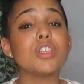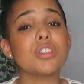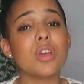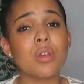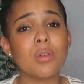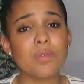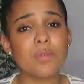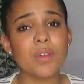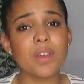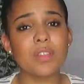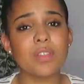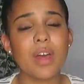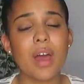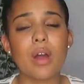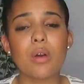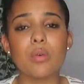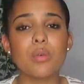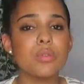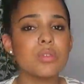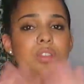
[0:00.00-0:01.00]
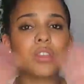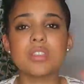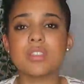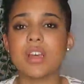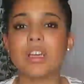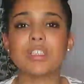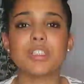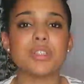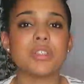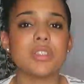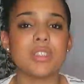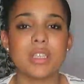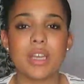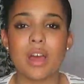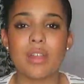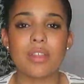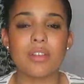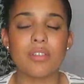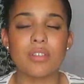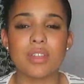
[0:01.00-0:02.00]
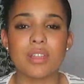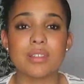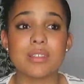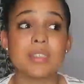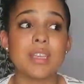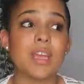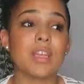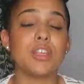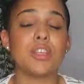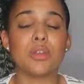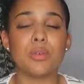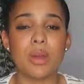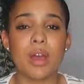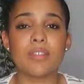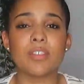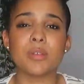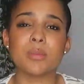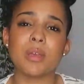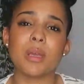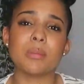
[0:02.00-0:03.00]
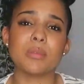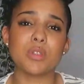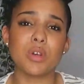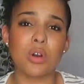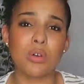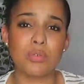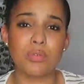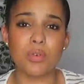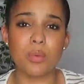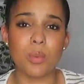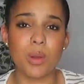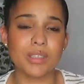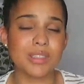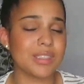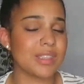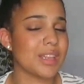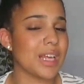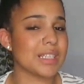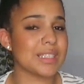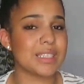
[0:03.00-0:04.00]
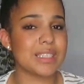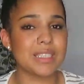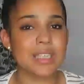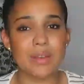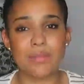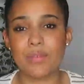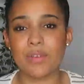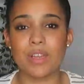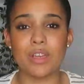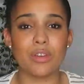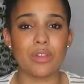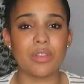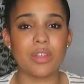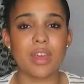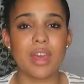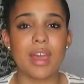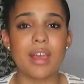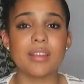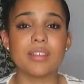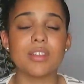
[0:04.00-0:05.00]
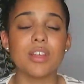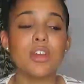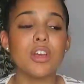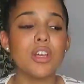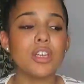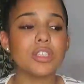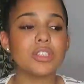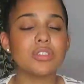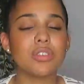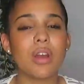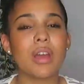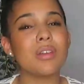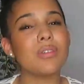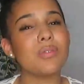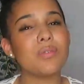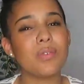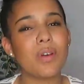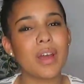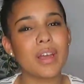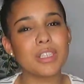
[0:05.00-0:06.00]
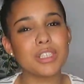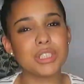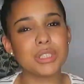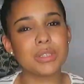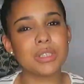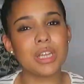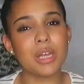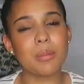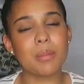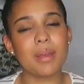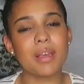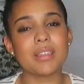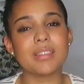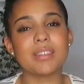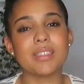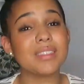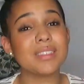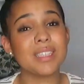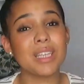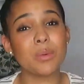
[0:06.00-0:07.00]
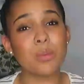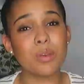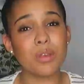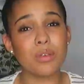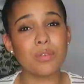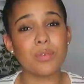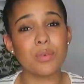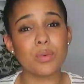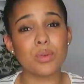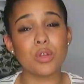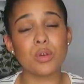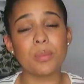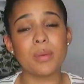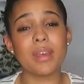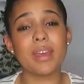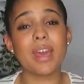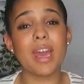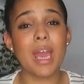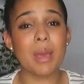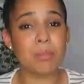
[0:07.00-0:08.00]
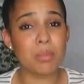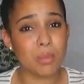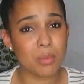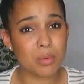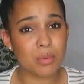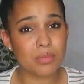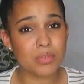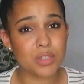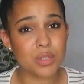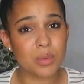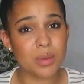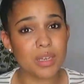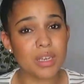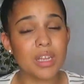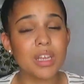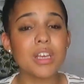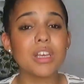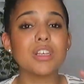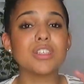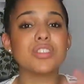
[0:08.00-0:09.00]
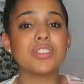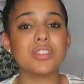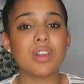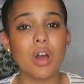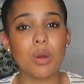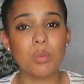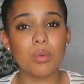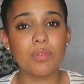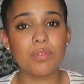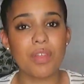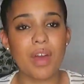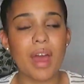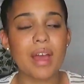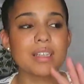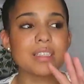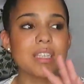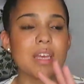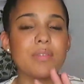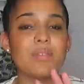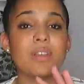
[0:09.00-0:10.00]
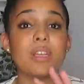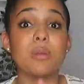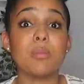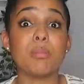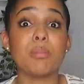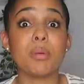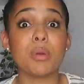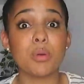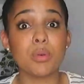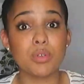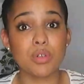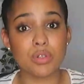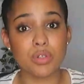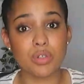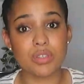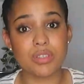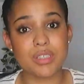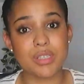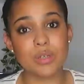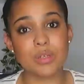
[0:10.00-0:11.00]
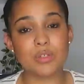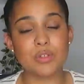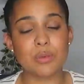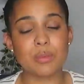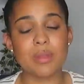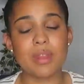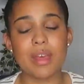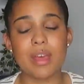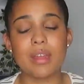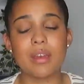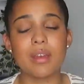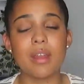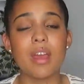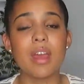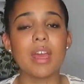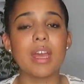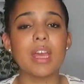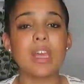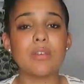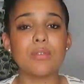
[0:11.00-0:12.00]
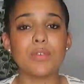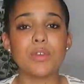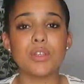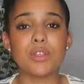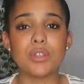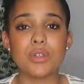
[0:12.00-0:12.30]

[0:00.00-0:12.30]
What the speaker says: Don't think that all the designs you see out there on the internet you have to be able to offer at once. That's definitely not the case. Try and fine tune it a bit, see what you feel you'll be capable of doing, start with that and definitely build on your skills from then. If you